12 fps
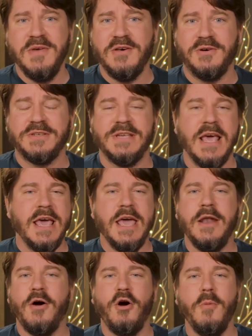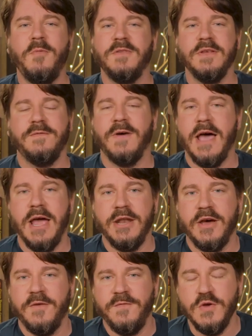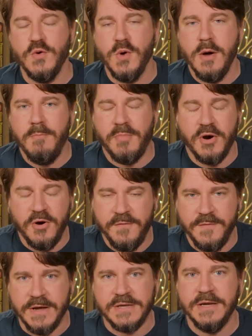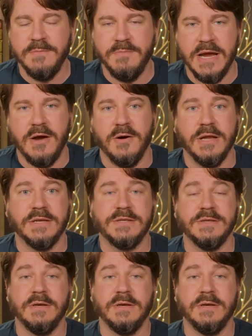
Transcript: milks and hopefully find a few perfect pairings.